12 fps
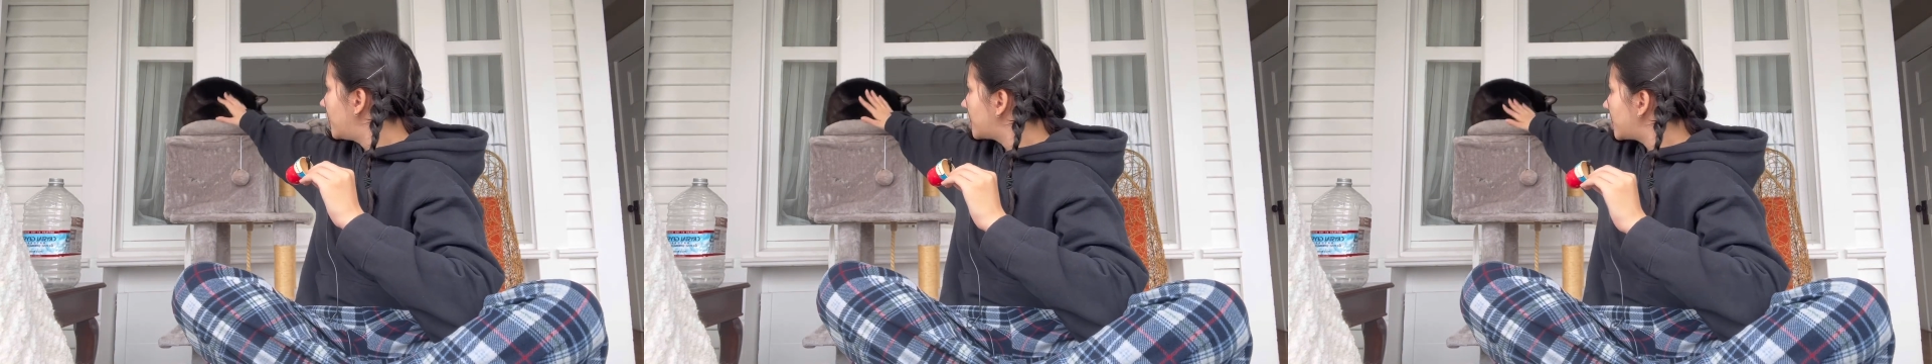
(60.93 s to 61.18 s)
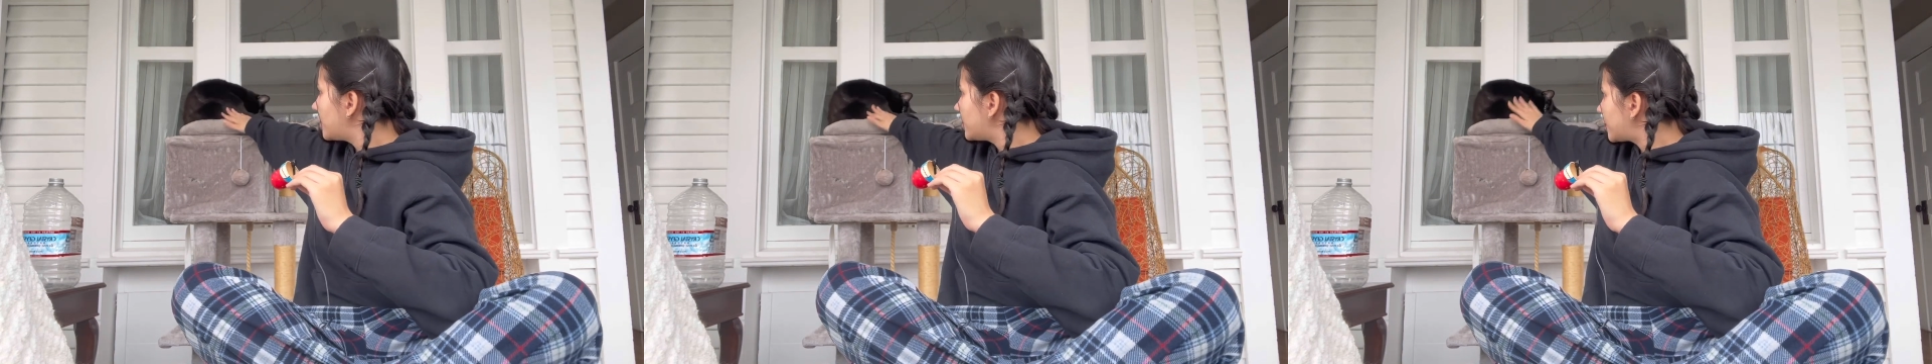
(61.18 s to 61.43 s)

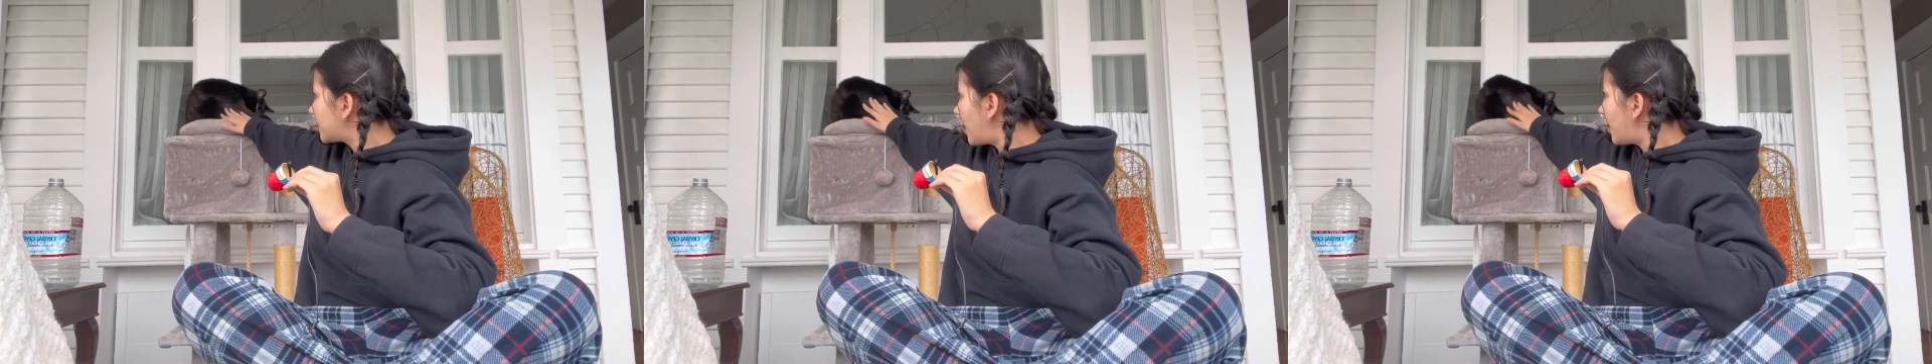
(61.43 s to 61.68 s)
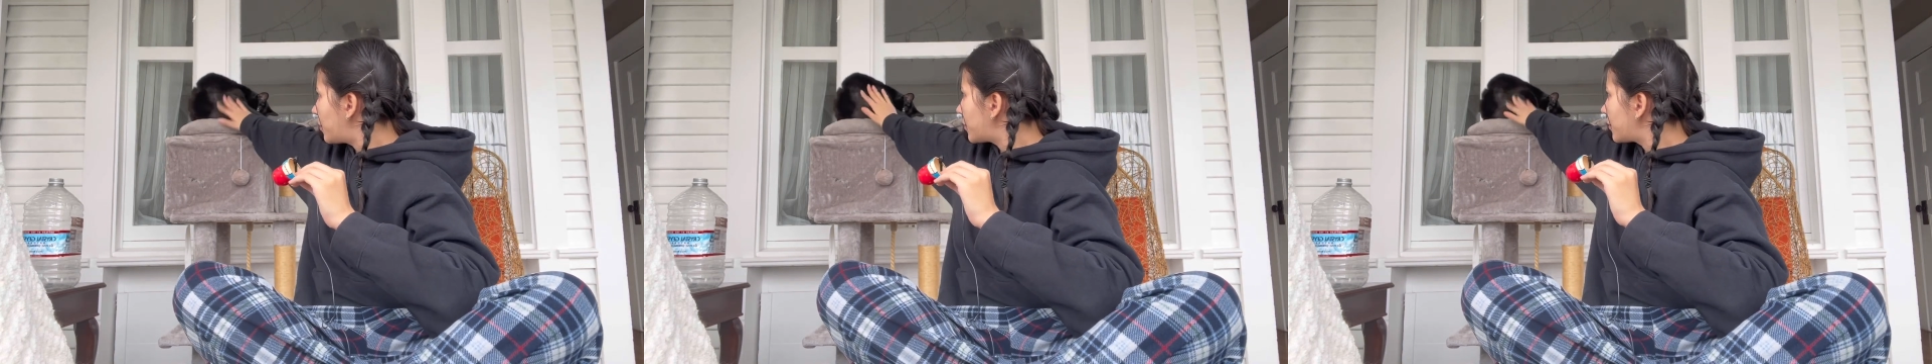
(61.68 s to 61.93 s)
Can you
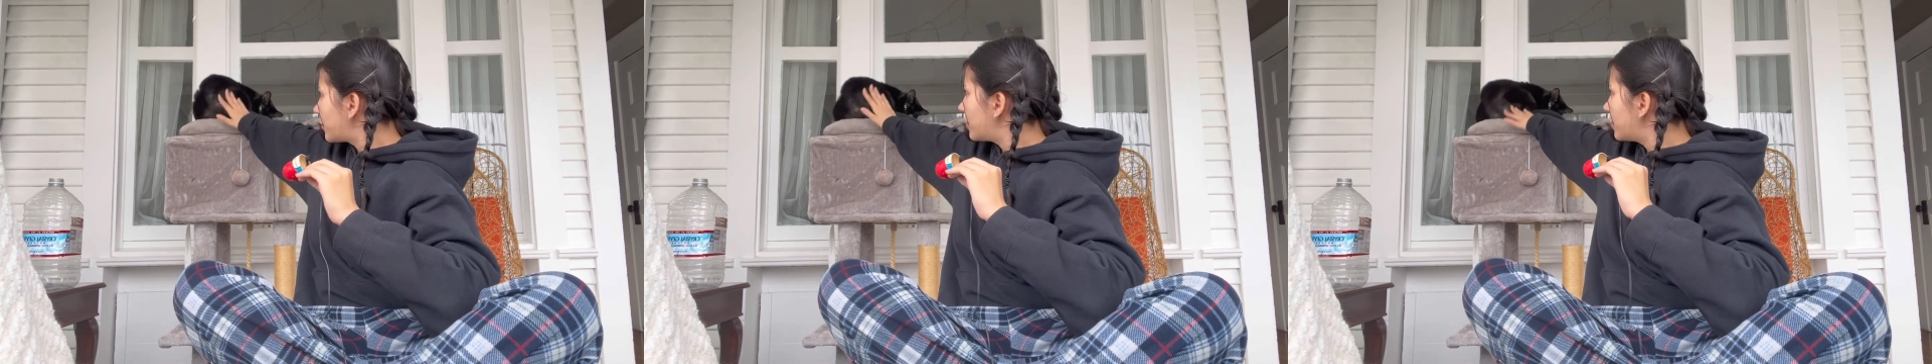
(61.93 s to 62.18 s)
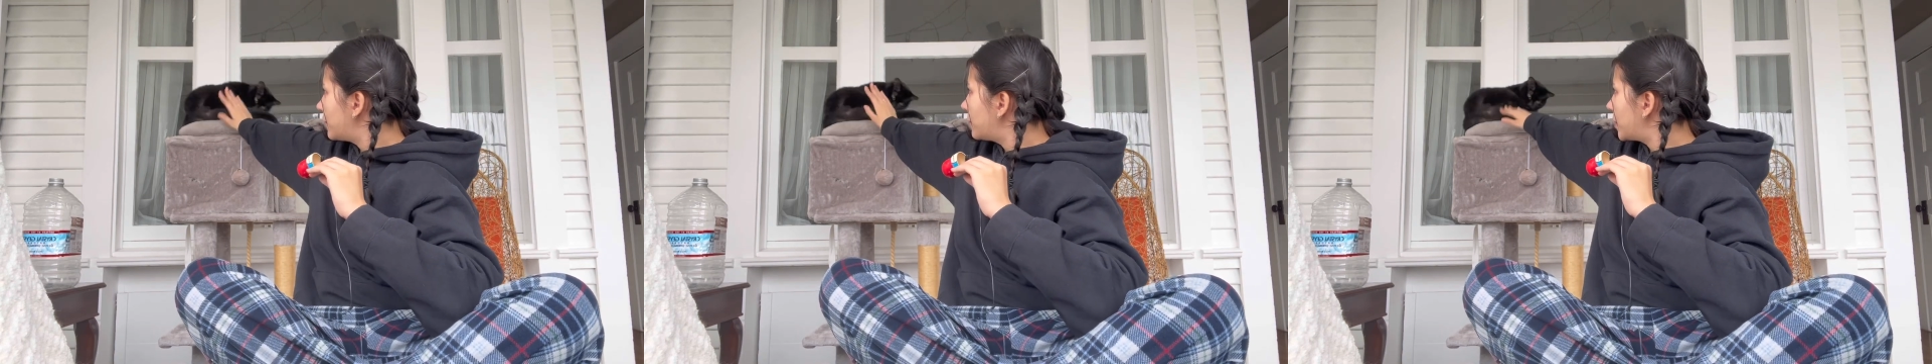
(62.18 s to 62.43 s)
stop,
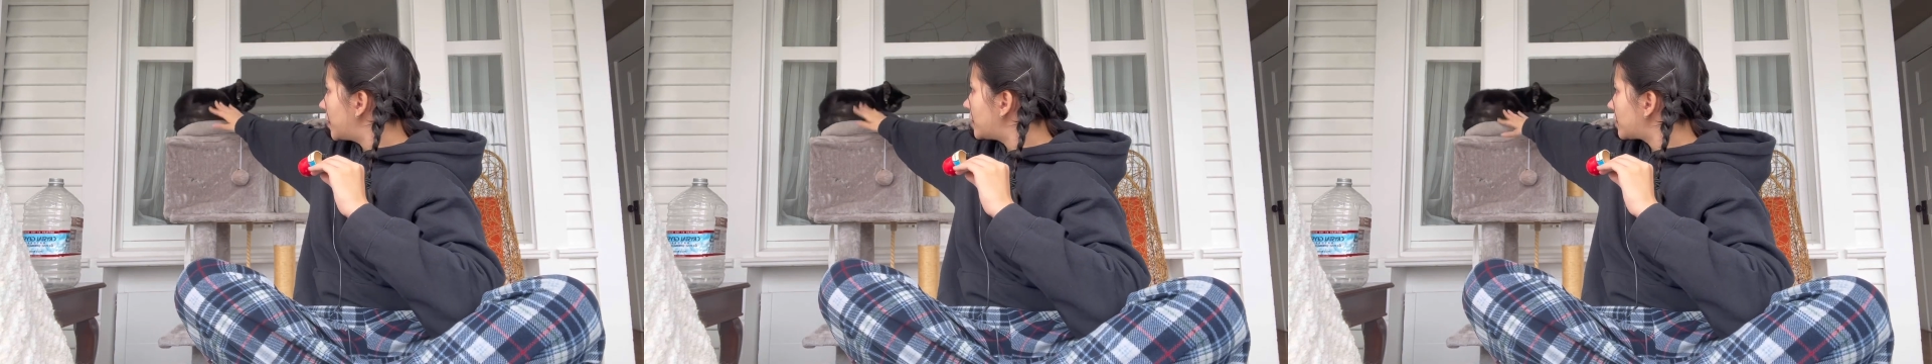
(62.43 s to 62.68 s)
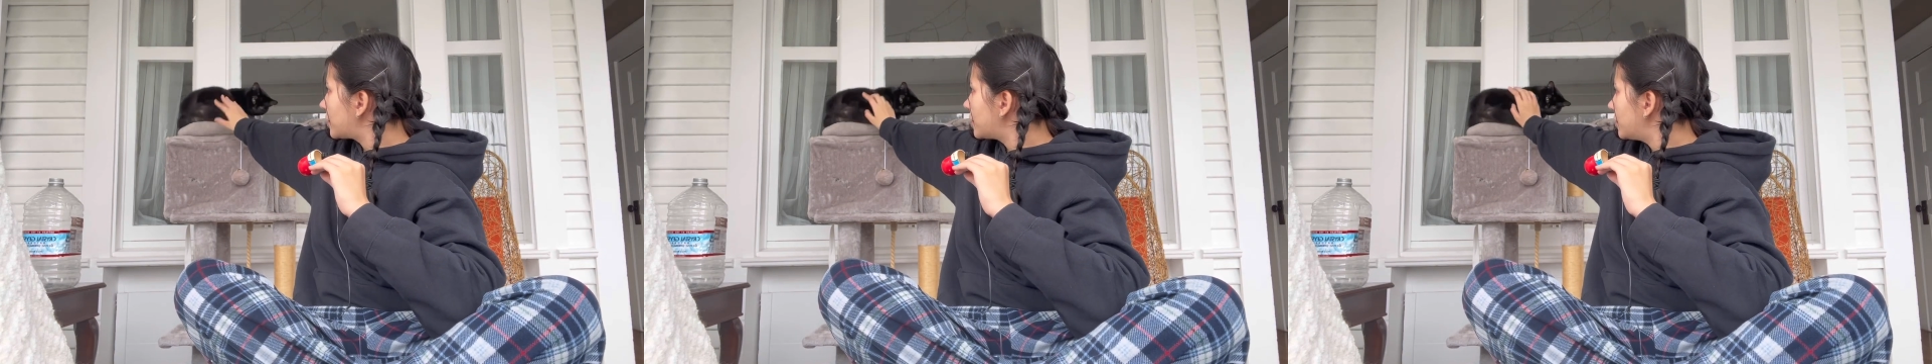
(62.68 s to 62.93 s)

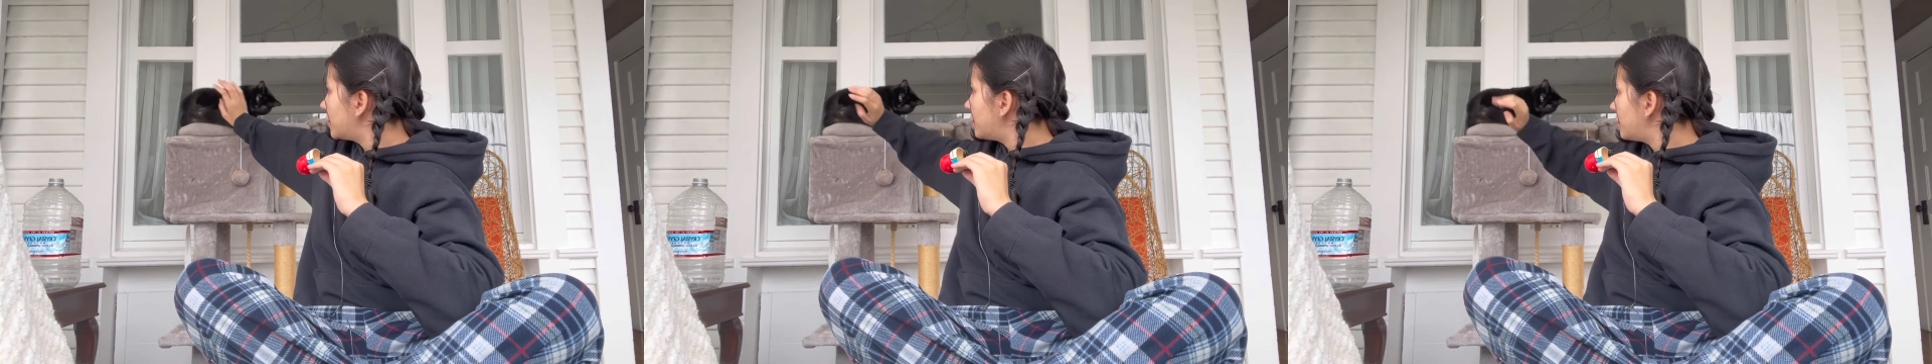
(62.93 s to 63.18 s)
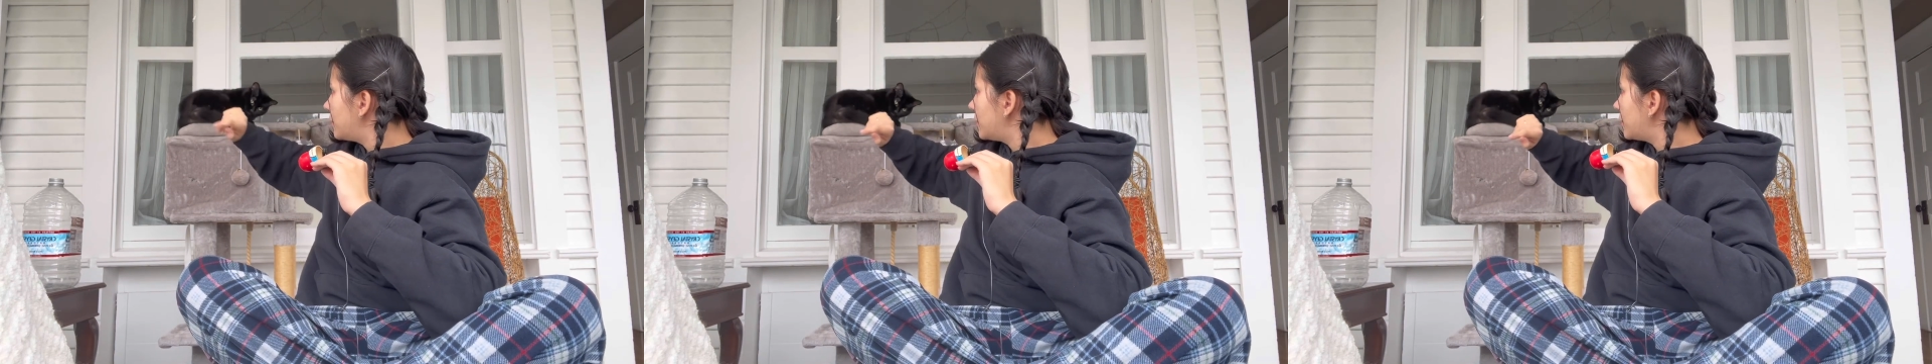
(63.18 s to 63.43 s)
please?
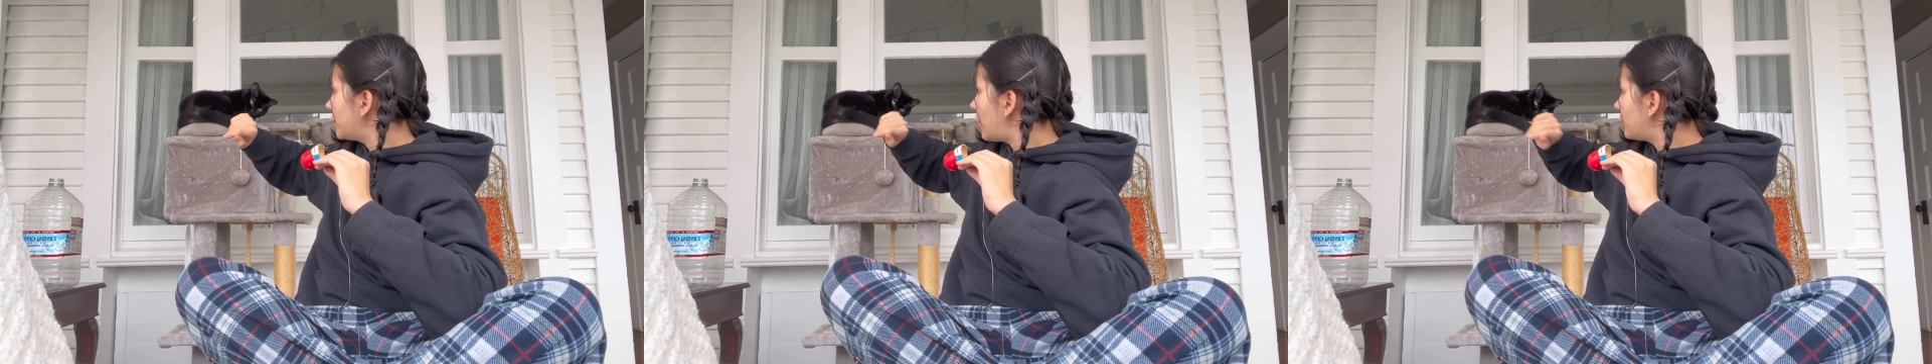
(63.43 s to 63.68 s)
No,